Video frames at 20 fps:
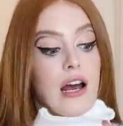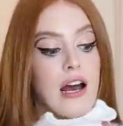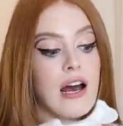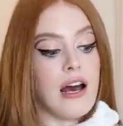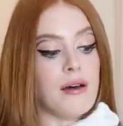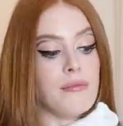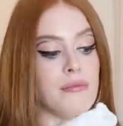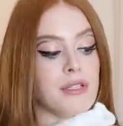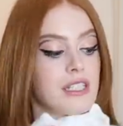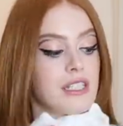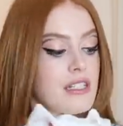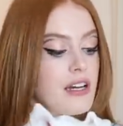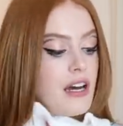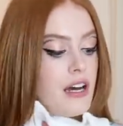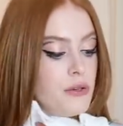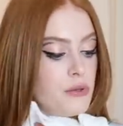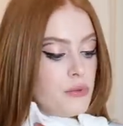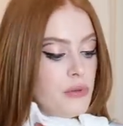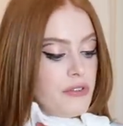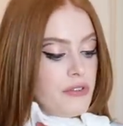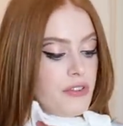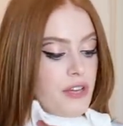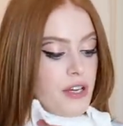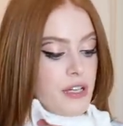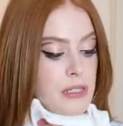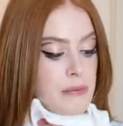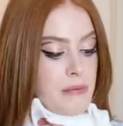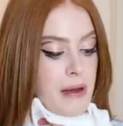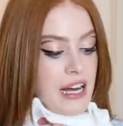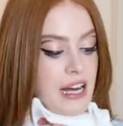um, styled with
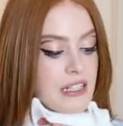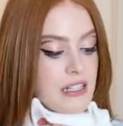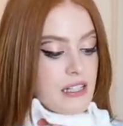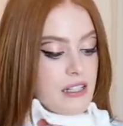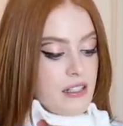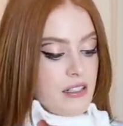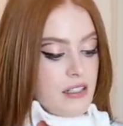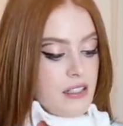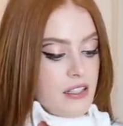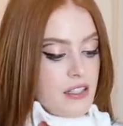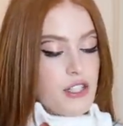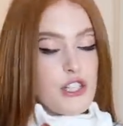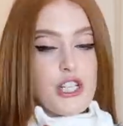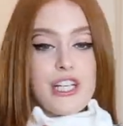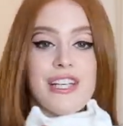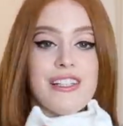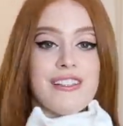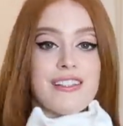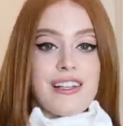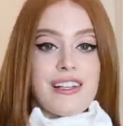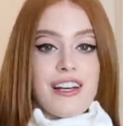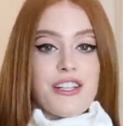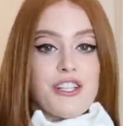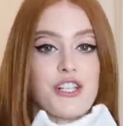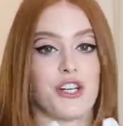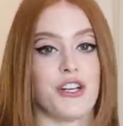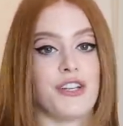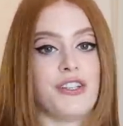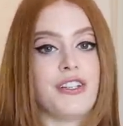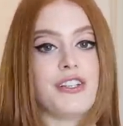those patterned jeans that I
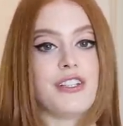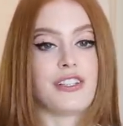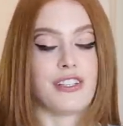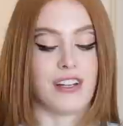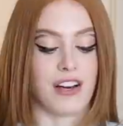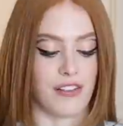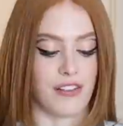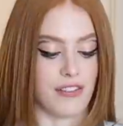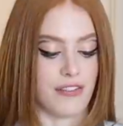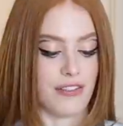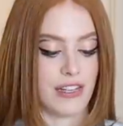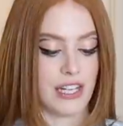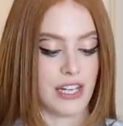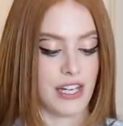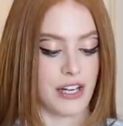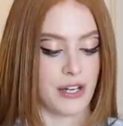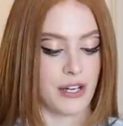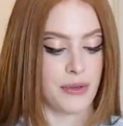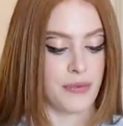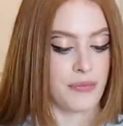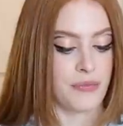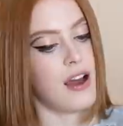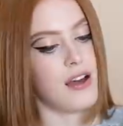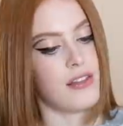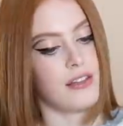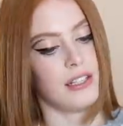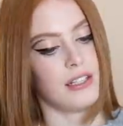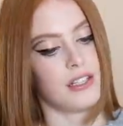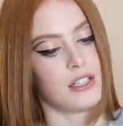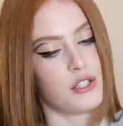showed at the start of the video. I
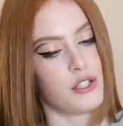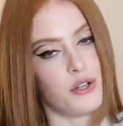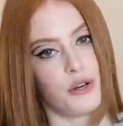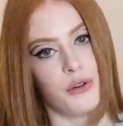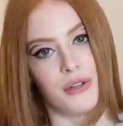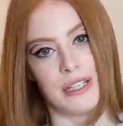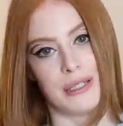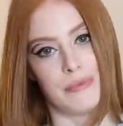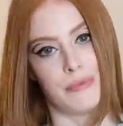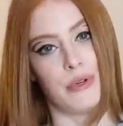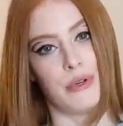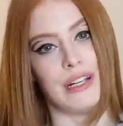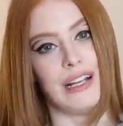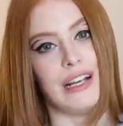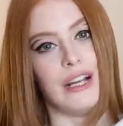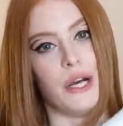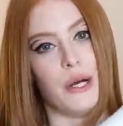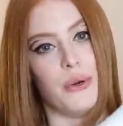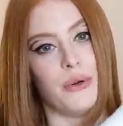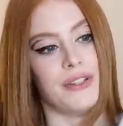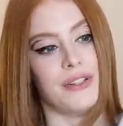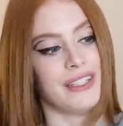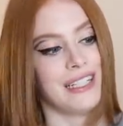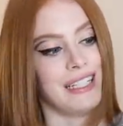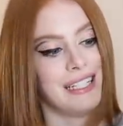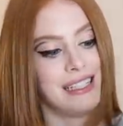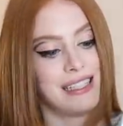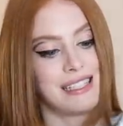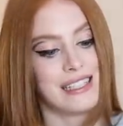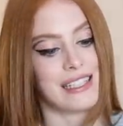think the stock is pretty low on
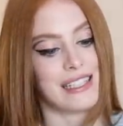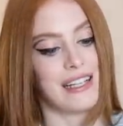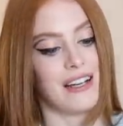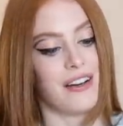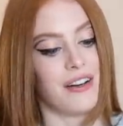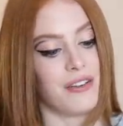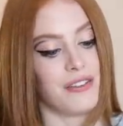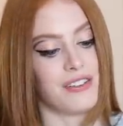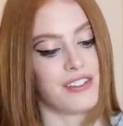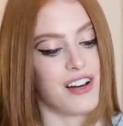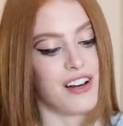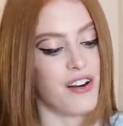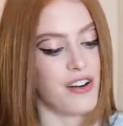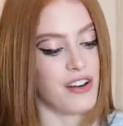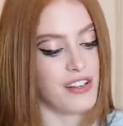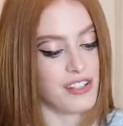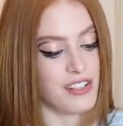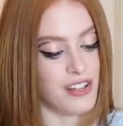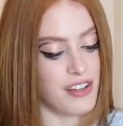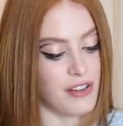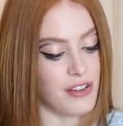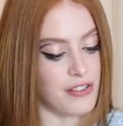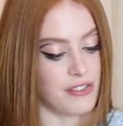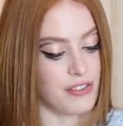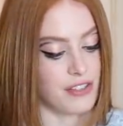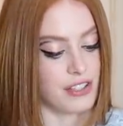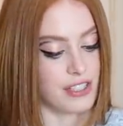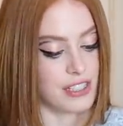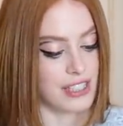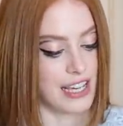these on Zara, so
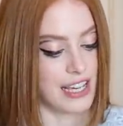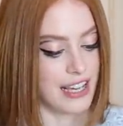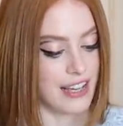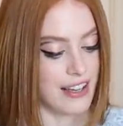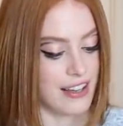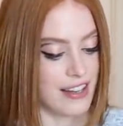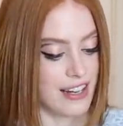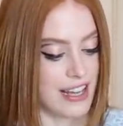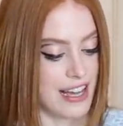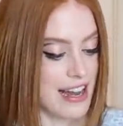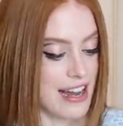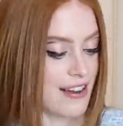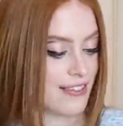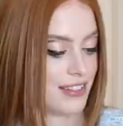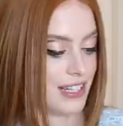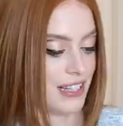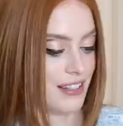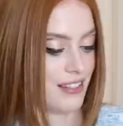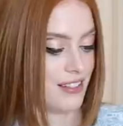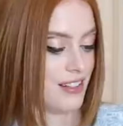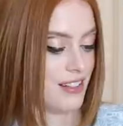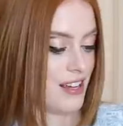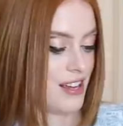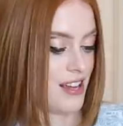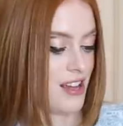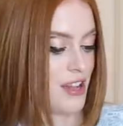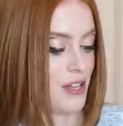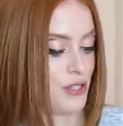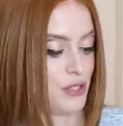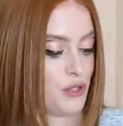if you see it and they have it in
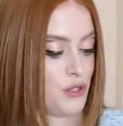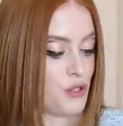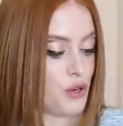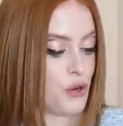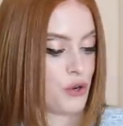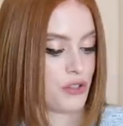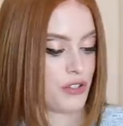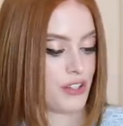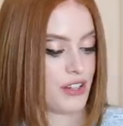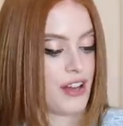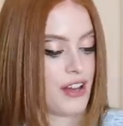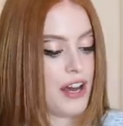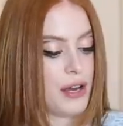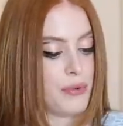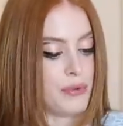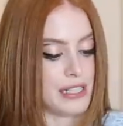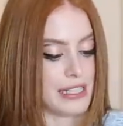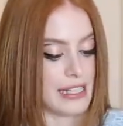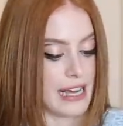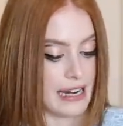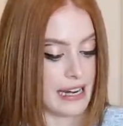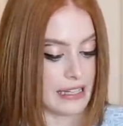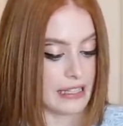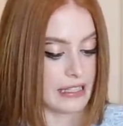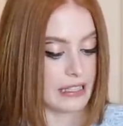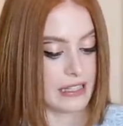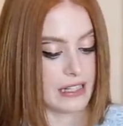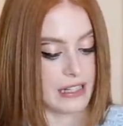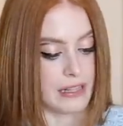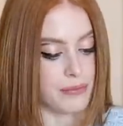stock, I would get it.
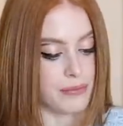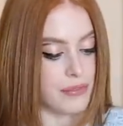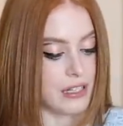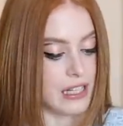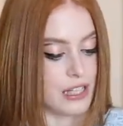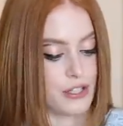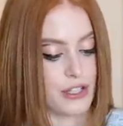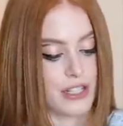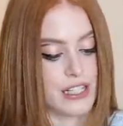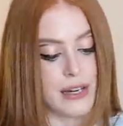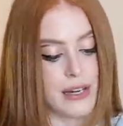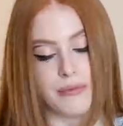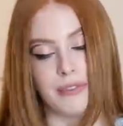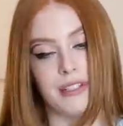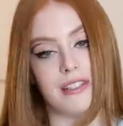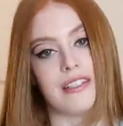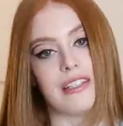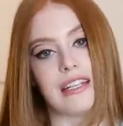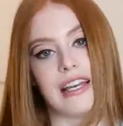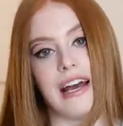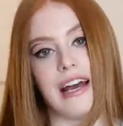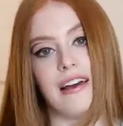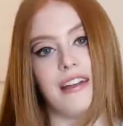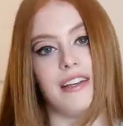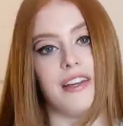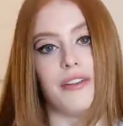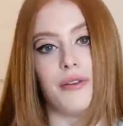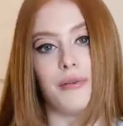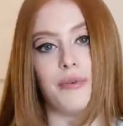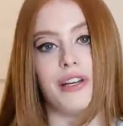I'm literally tempted to get
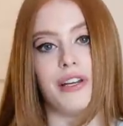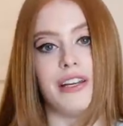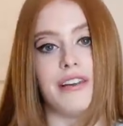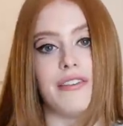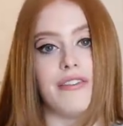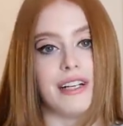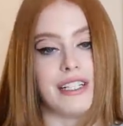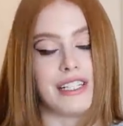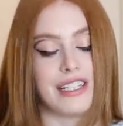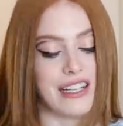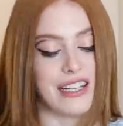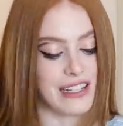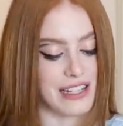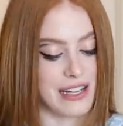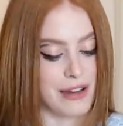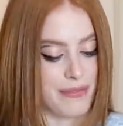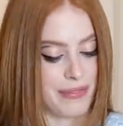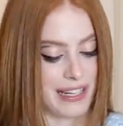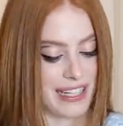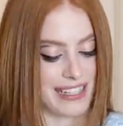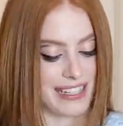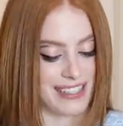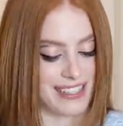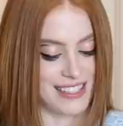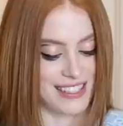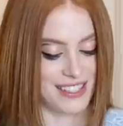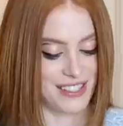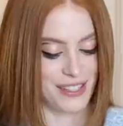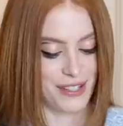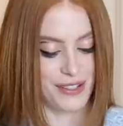another one if I see it come back
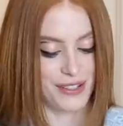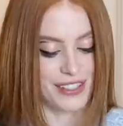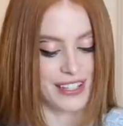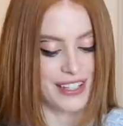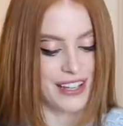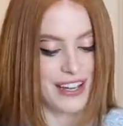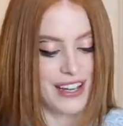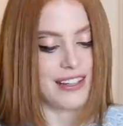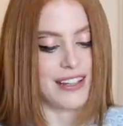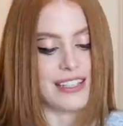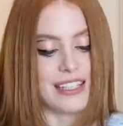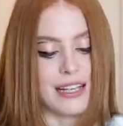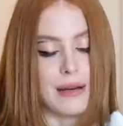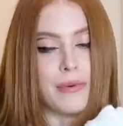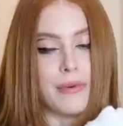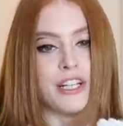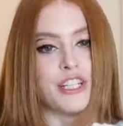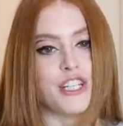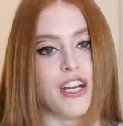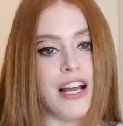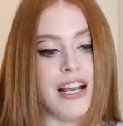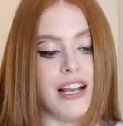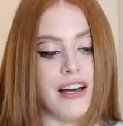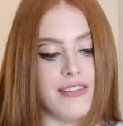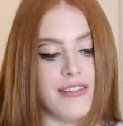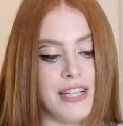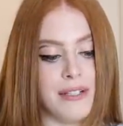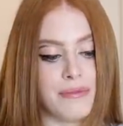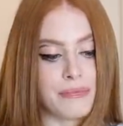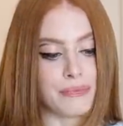into stock. That's how much I
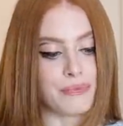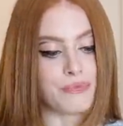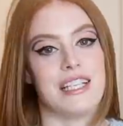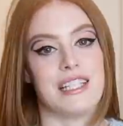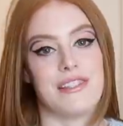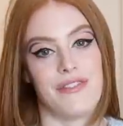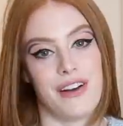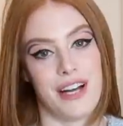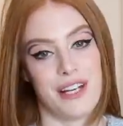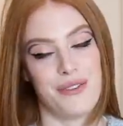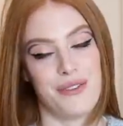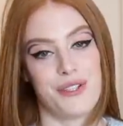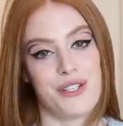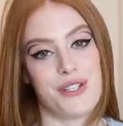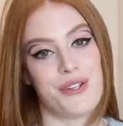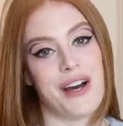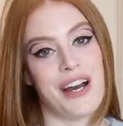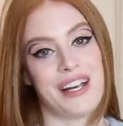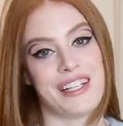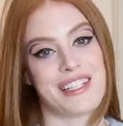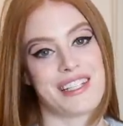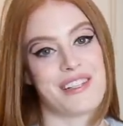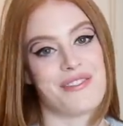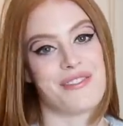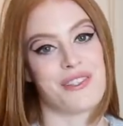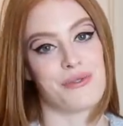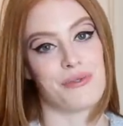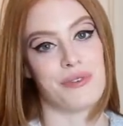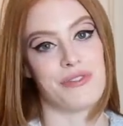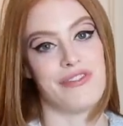love it. These final two
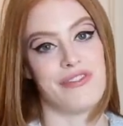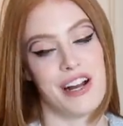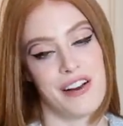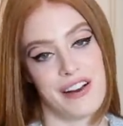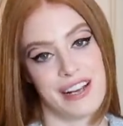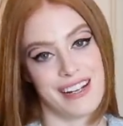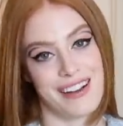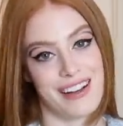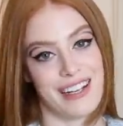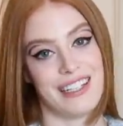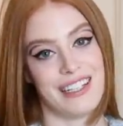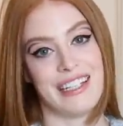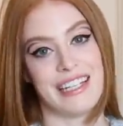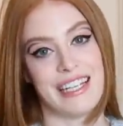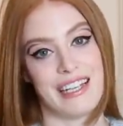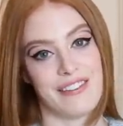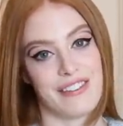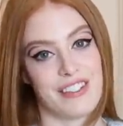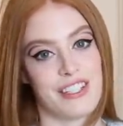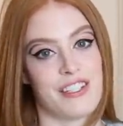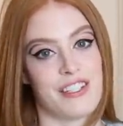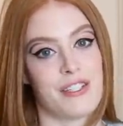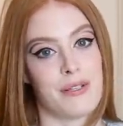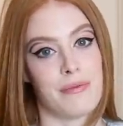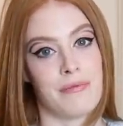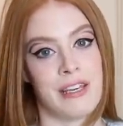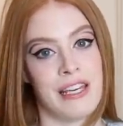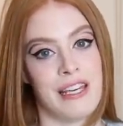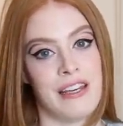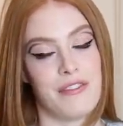items were very kindly gifted
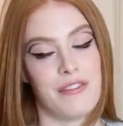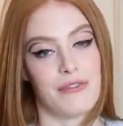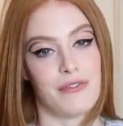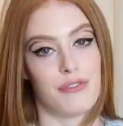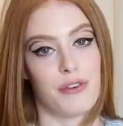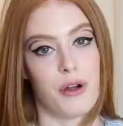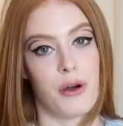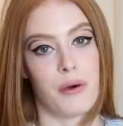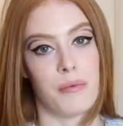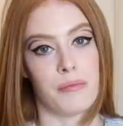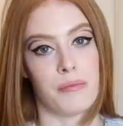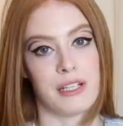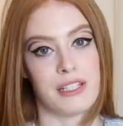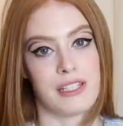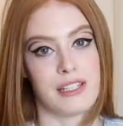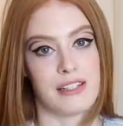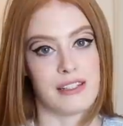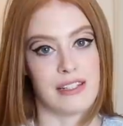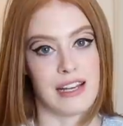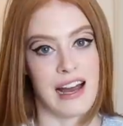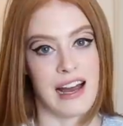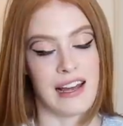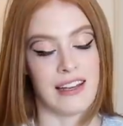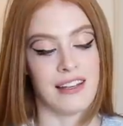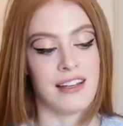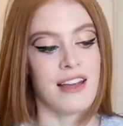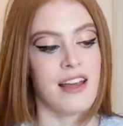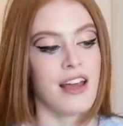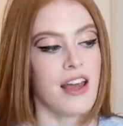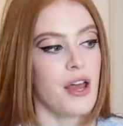to me from
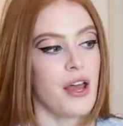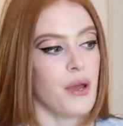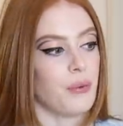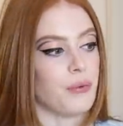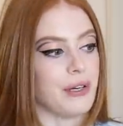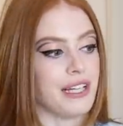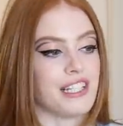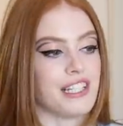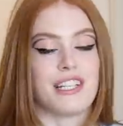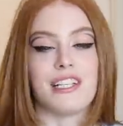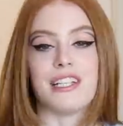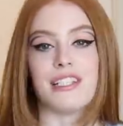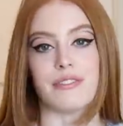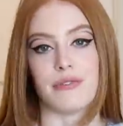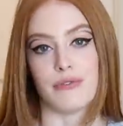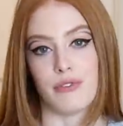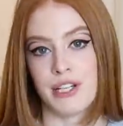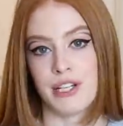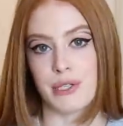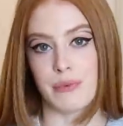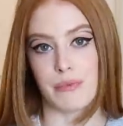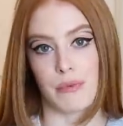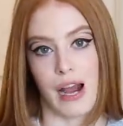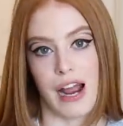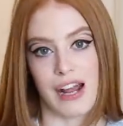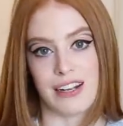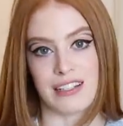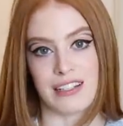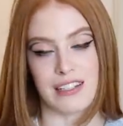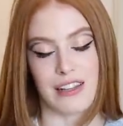Sezane, which is a French
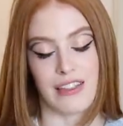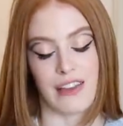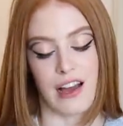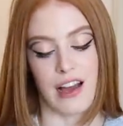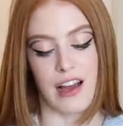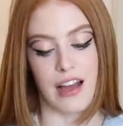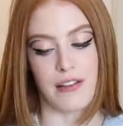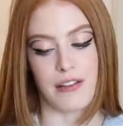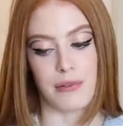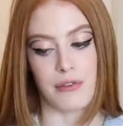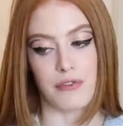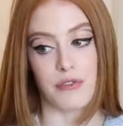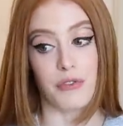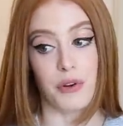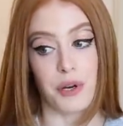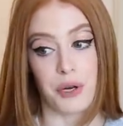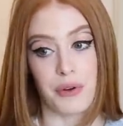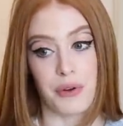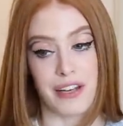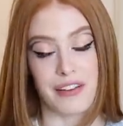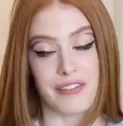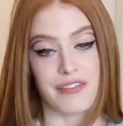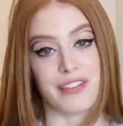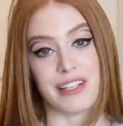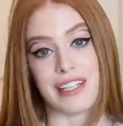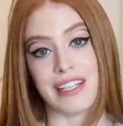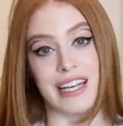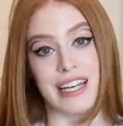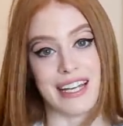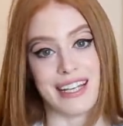brand that I've been following for
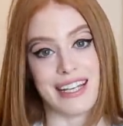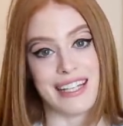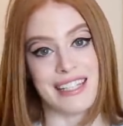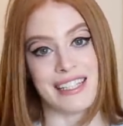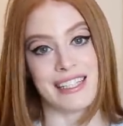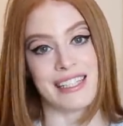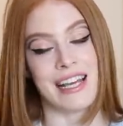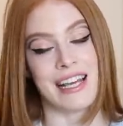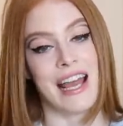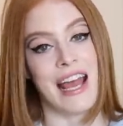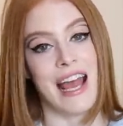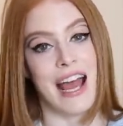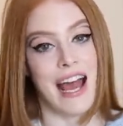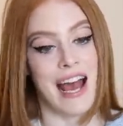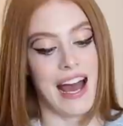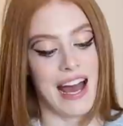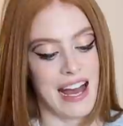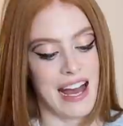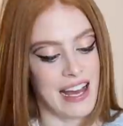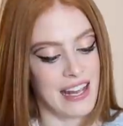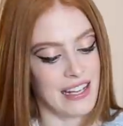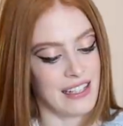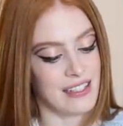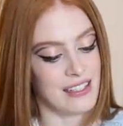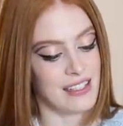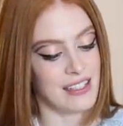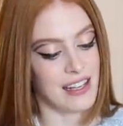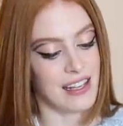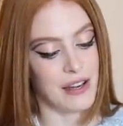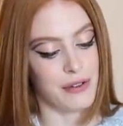years
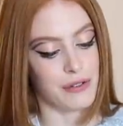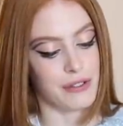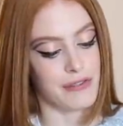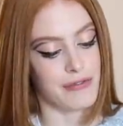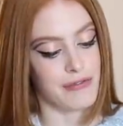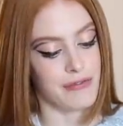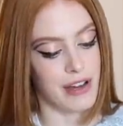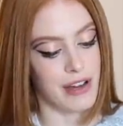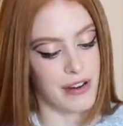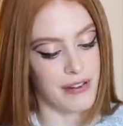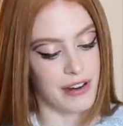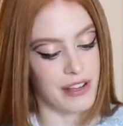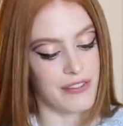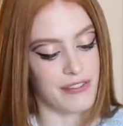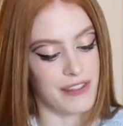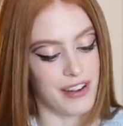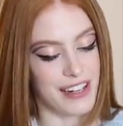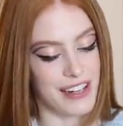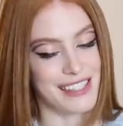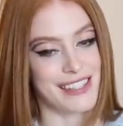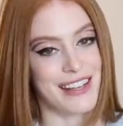and I was very, very